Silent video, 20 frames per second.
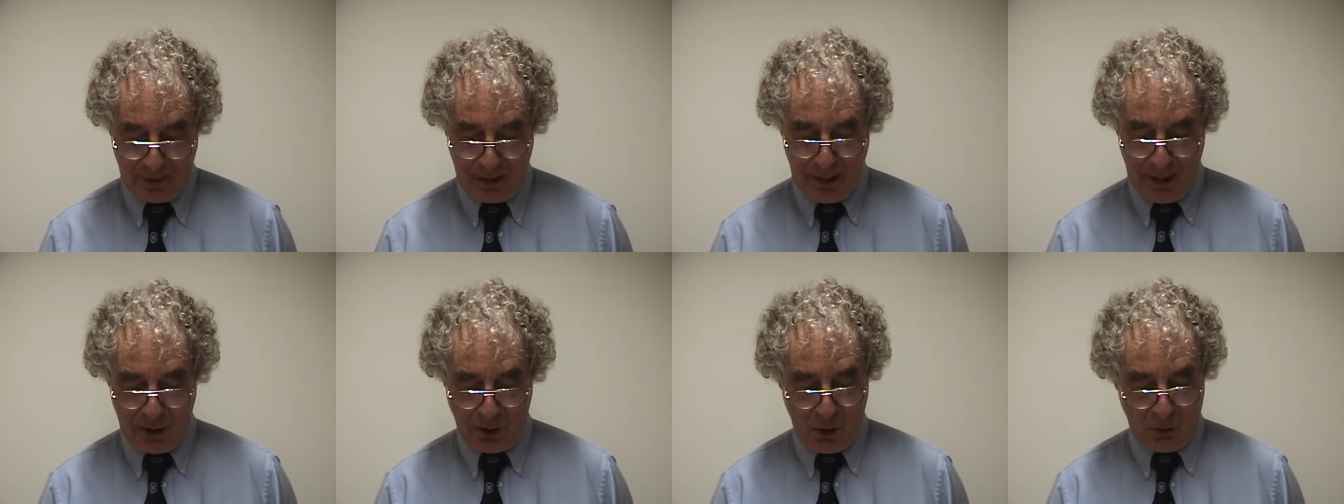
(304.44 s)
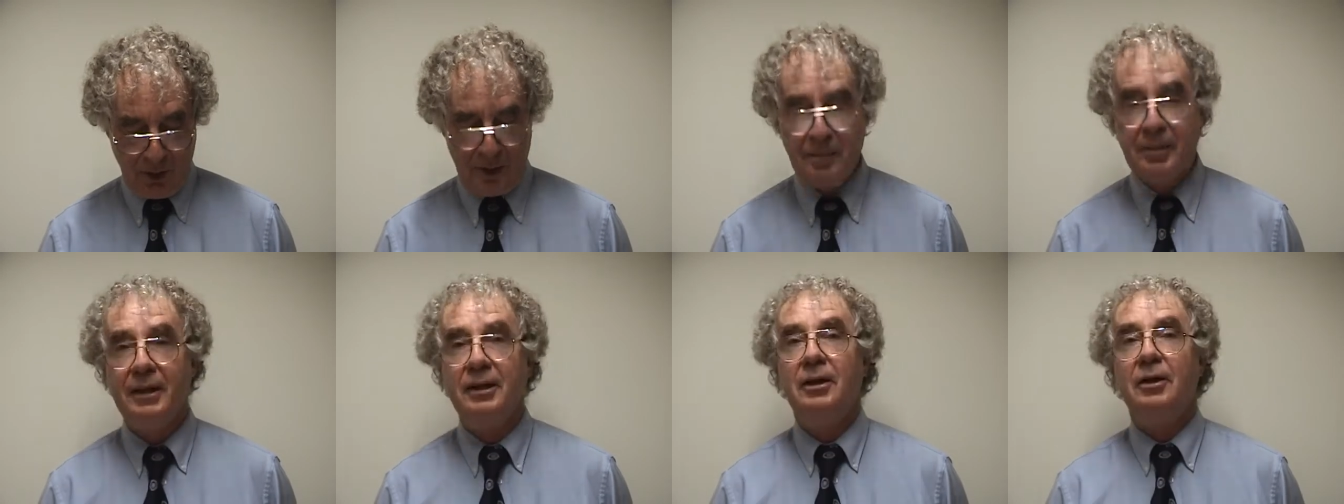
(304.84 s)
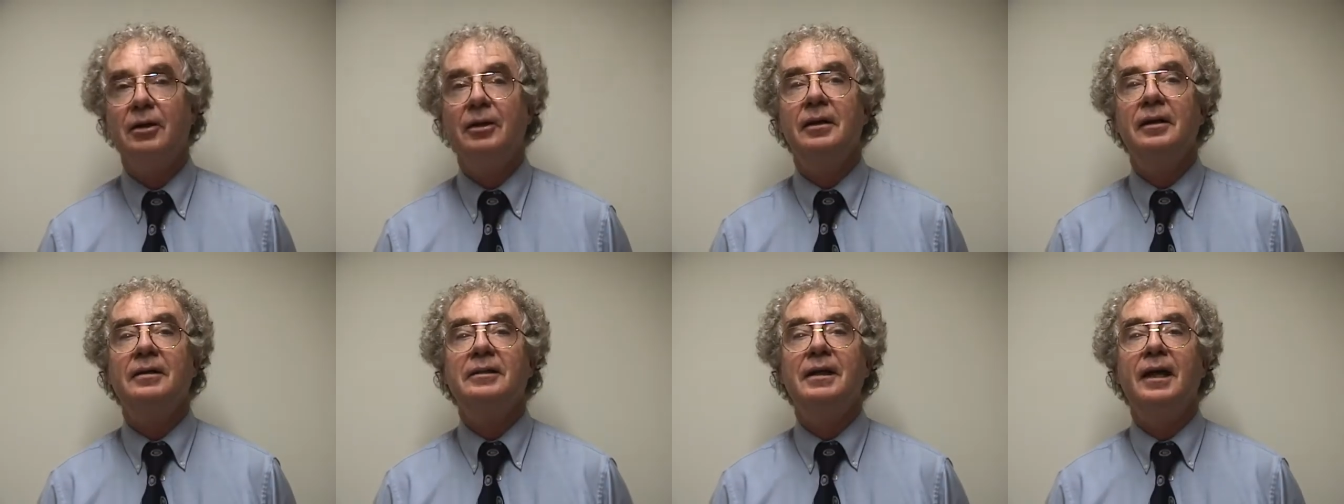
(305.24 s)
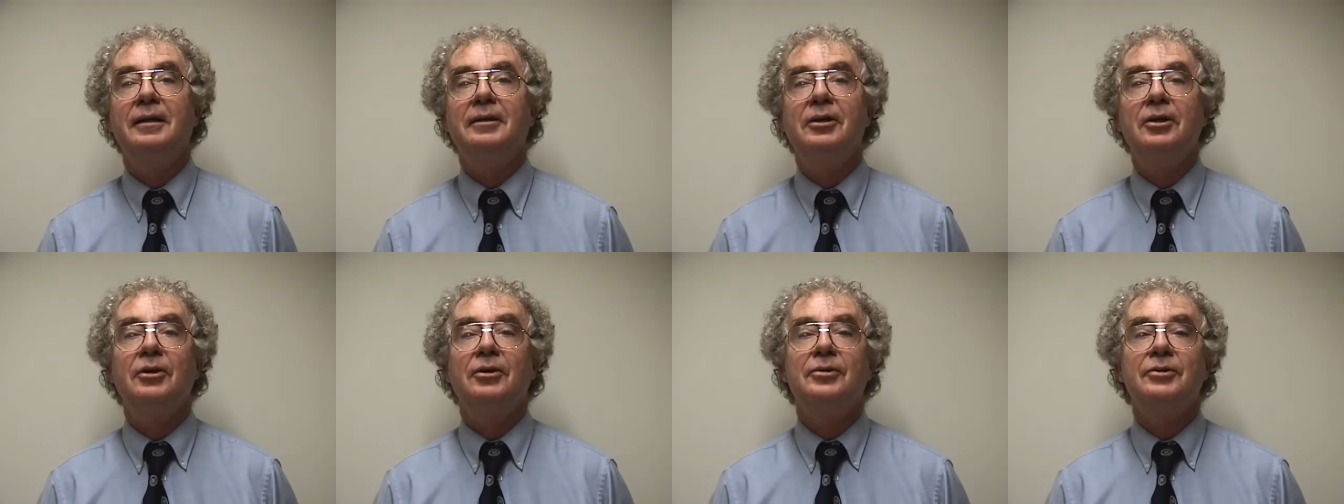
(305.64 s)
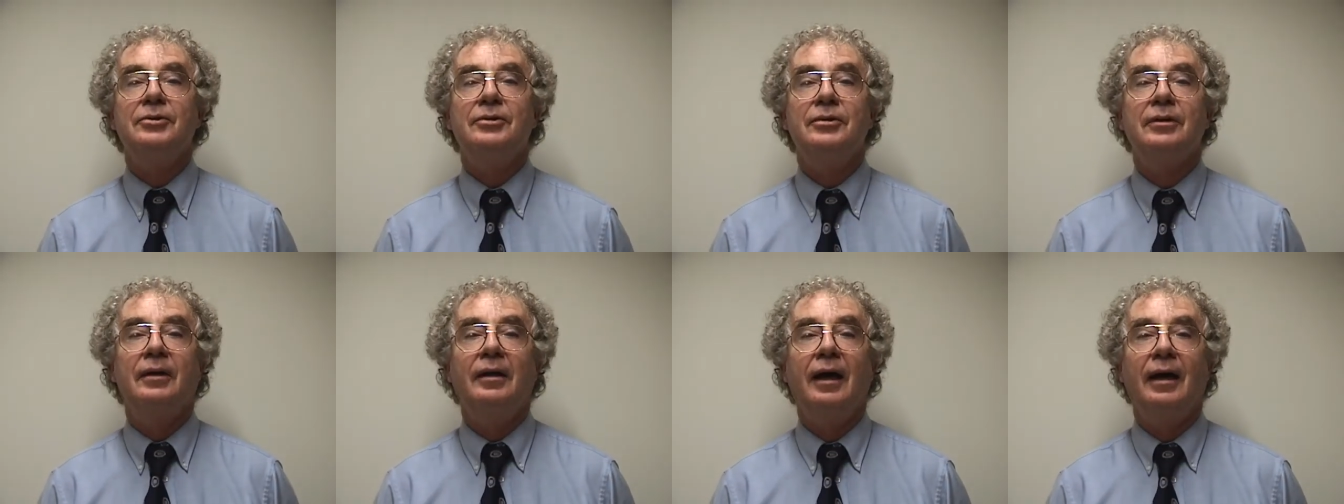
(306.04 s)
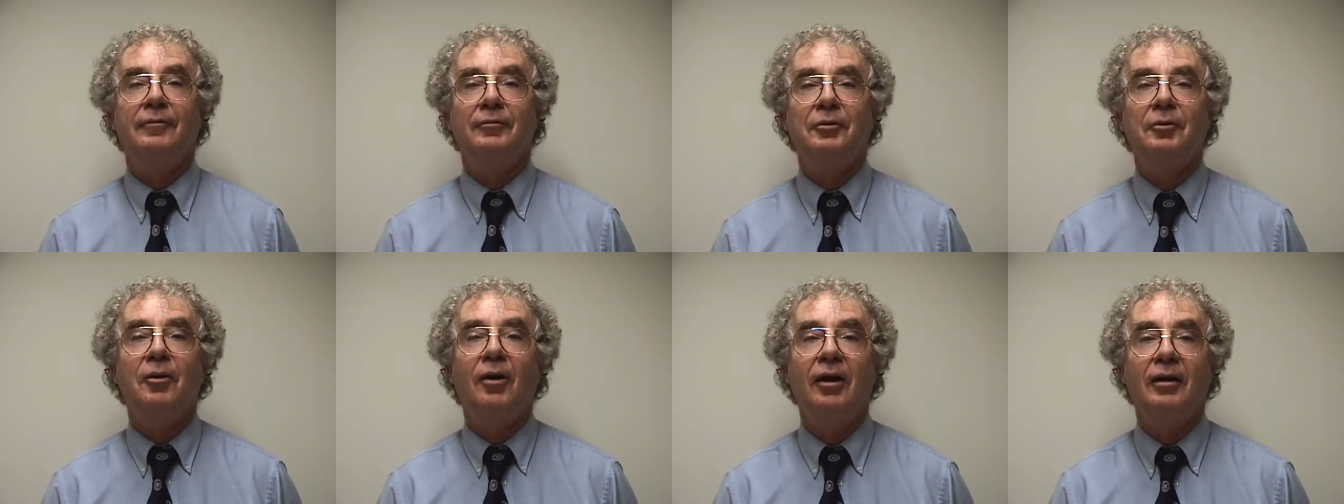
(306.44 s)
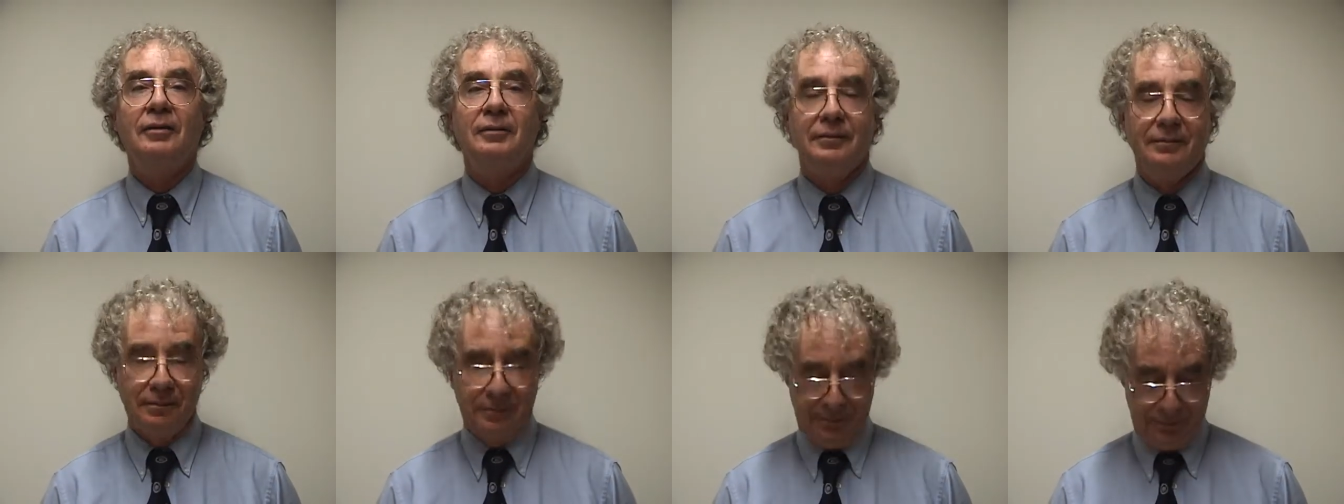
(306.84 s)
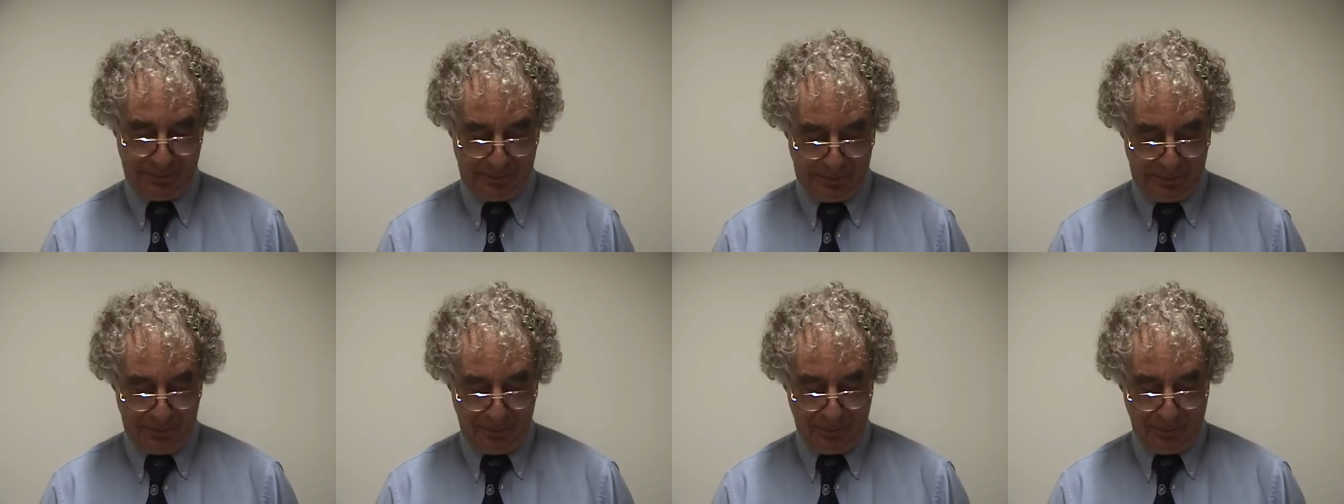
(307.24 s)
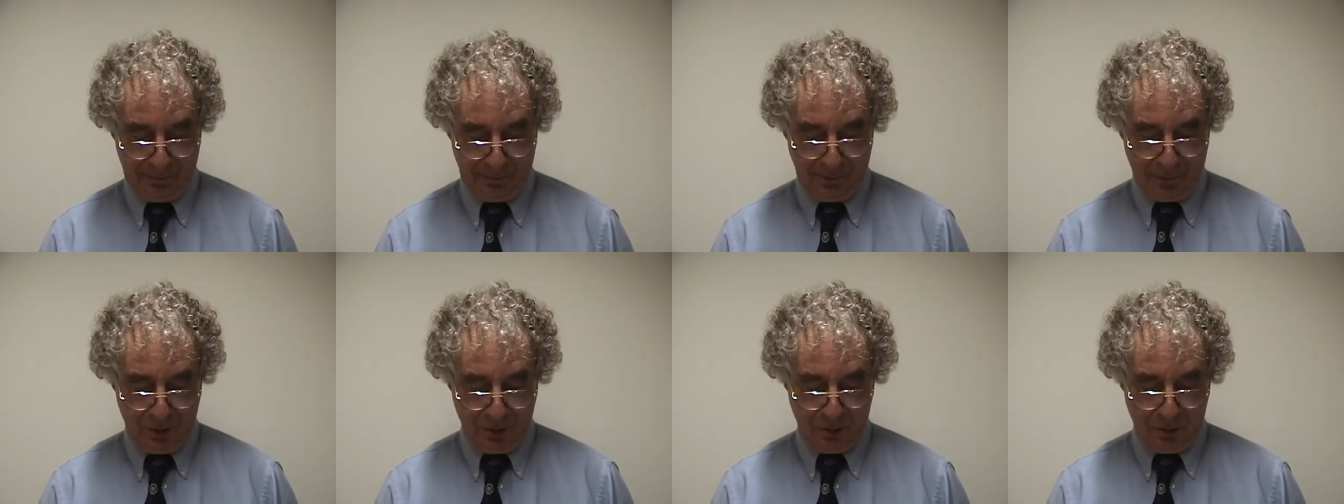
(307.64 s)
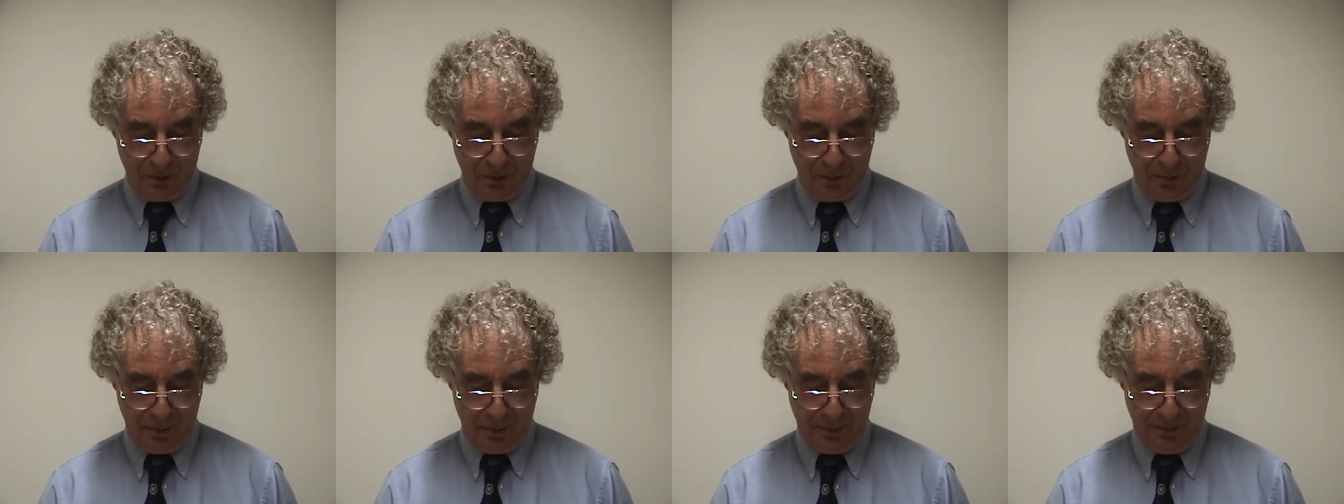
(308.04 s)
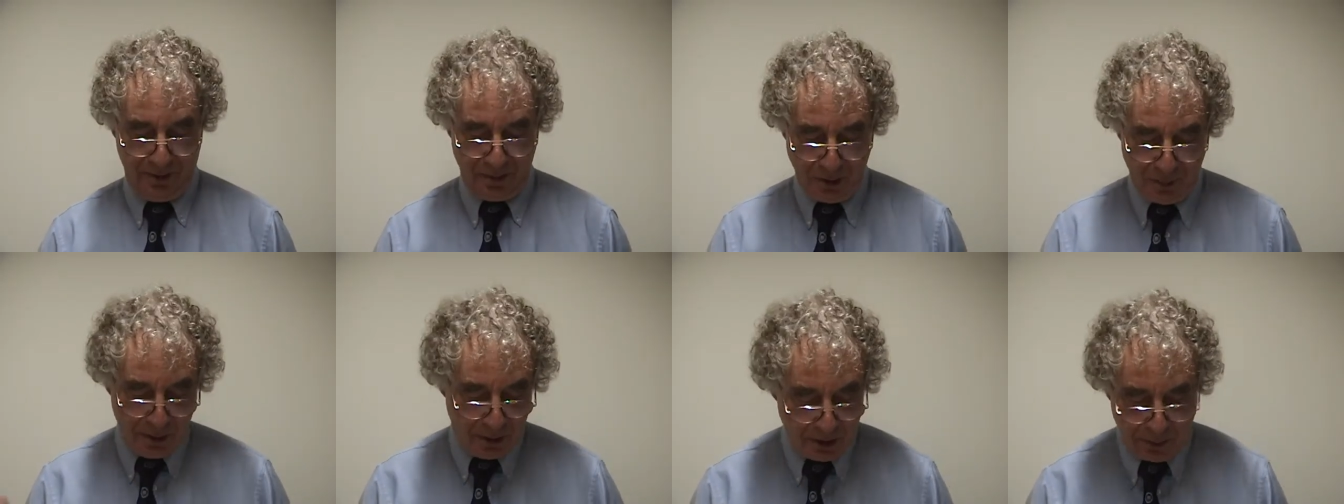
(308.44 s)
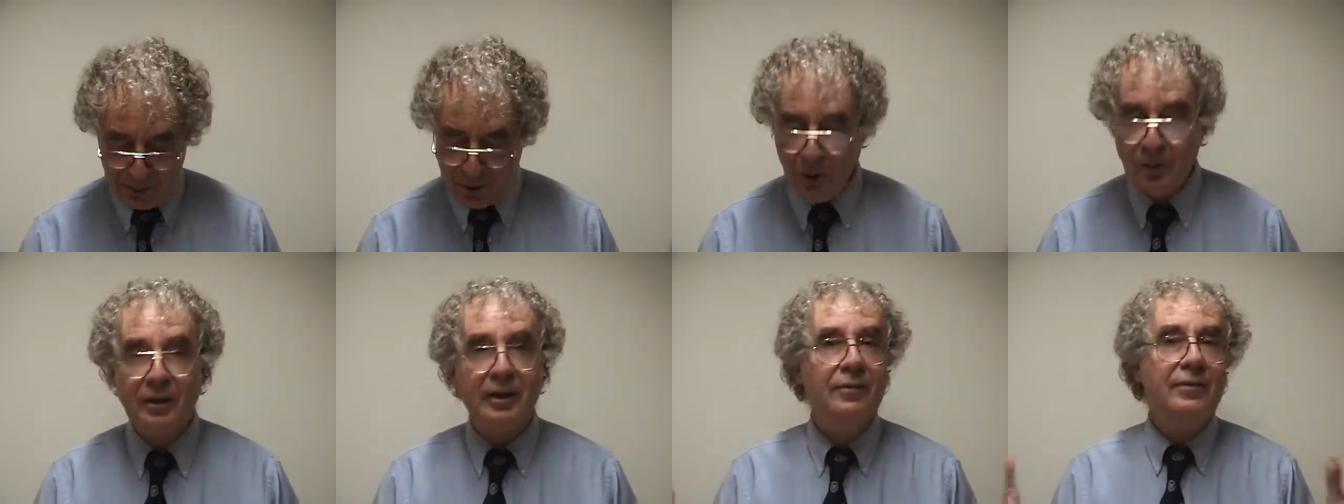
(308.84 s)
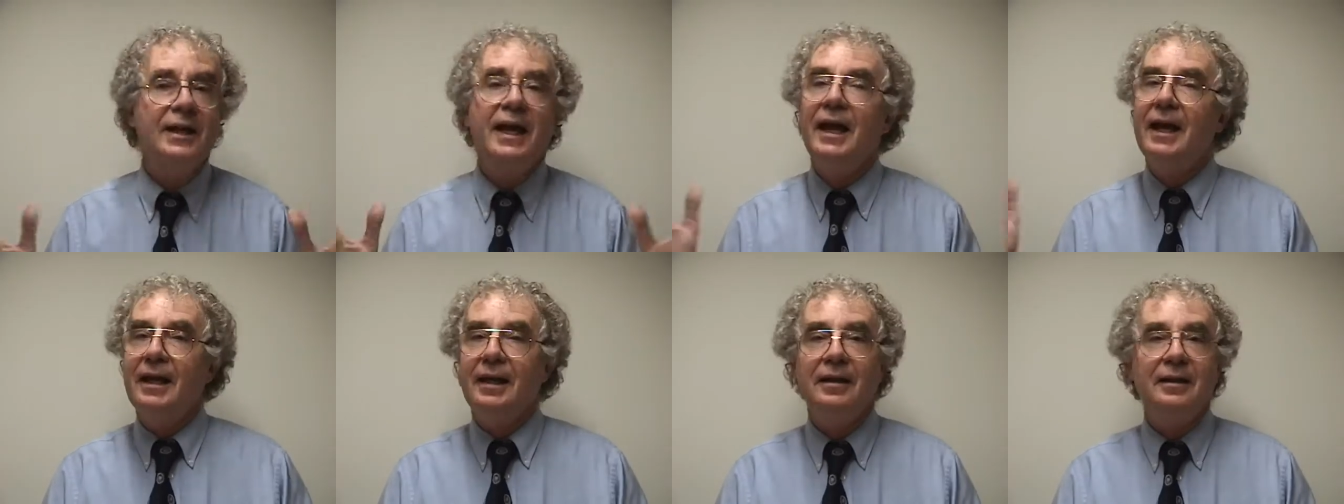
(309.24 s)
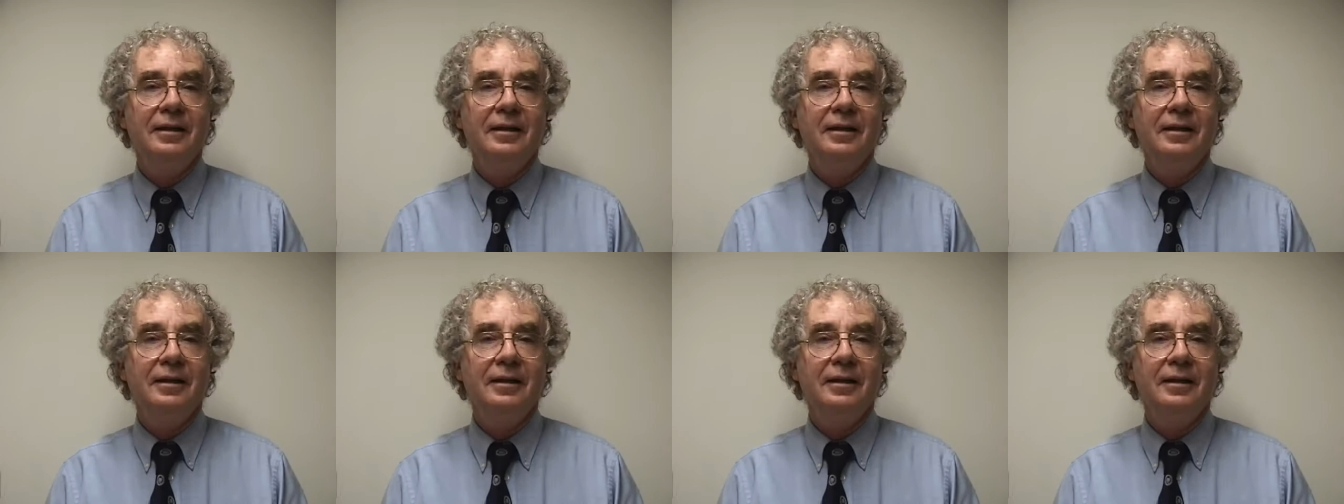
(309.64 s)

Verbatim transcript: He's only been here 10 years, after all. So Professor Pierce has been known to give an A